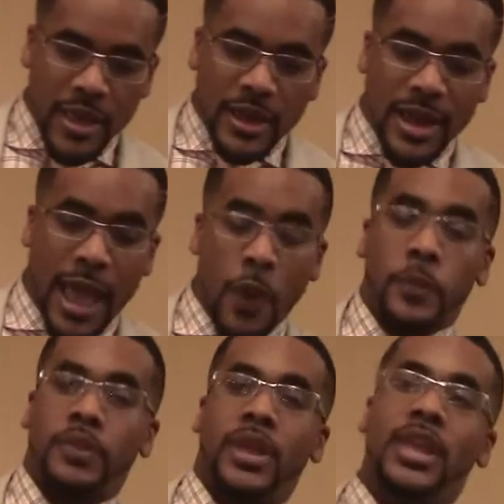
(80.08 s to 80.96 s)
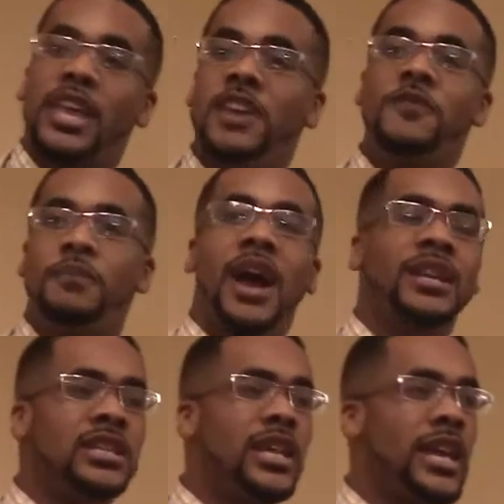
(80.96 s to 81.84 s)
Now, if
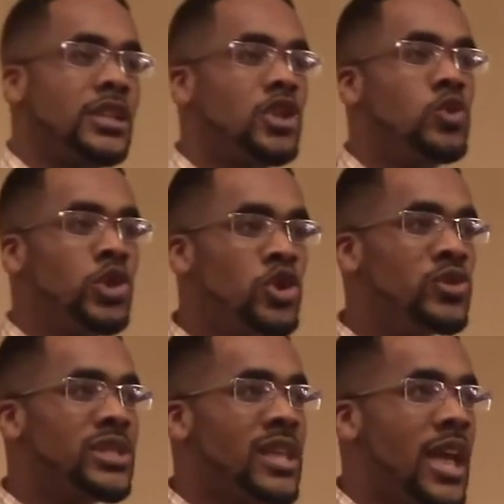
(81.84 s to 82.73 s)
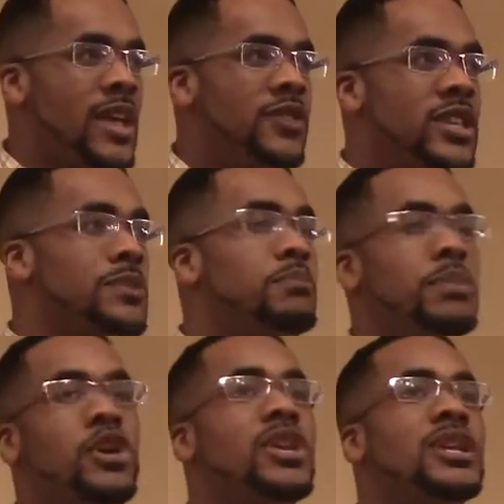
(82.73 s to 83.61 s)
by chance you do save this $1
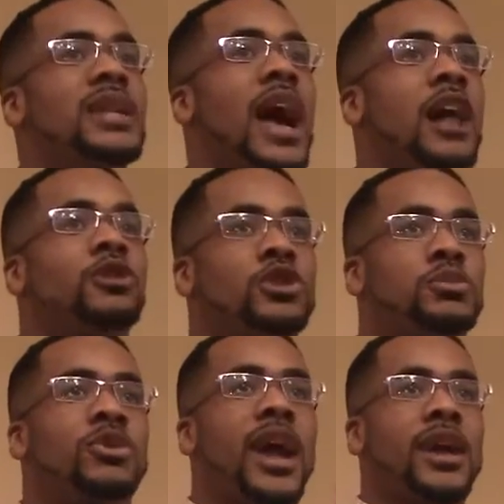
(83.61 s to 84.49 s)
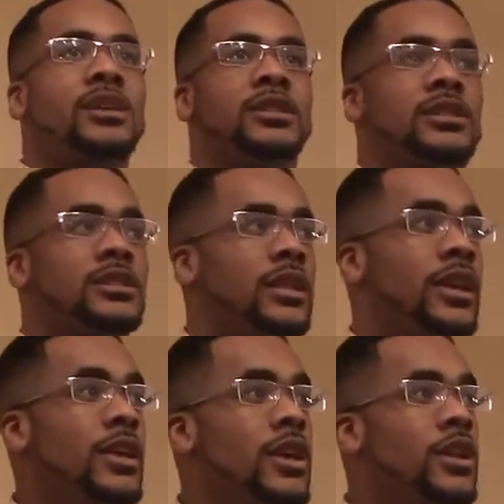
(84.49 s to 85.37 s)
million
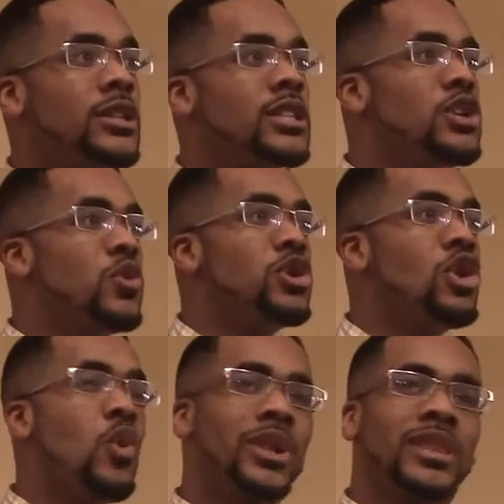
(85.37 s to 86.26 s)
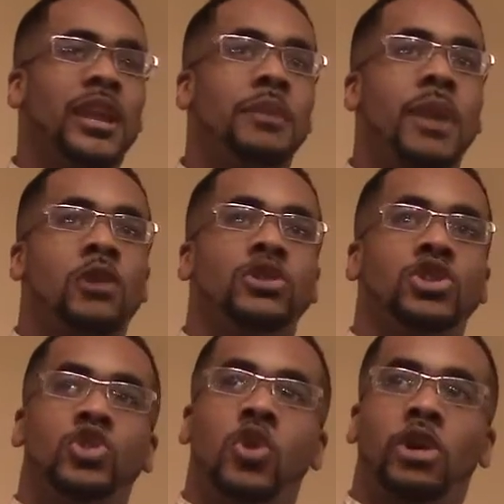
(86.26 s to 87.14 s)
miraculously, does anyone know what that amounts
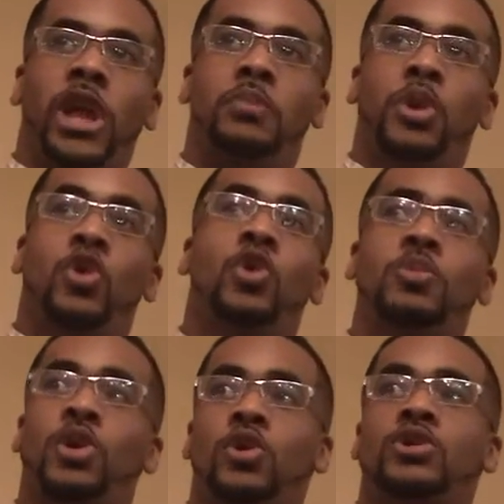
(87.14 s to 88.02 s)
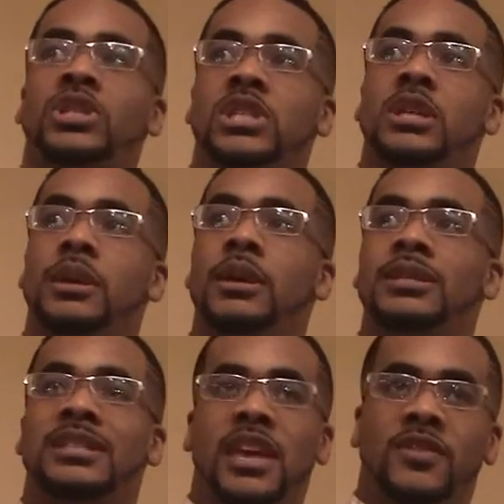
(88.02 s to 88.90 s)
to on a per person
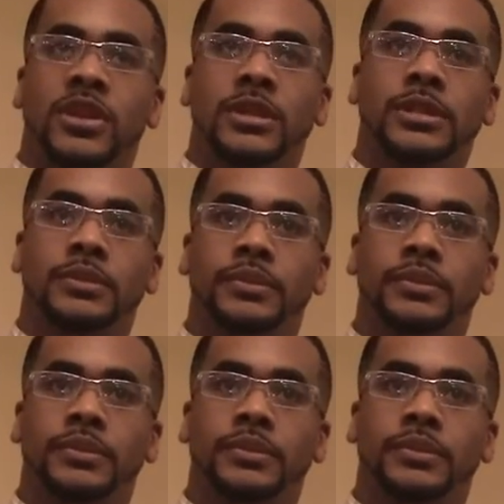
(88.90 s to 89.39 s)
savings?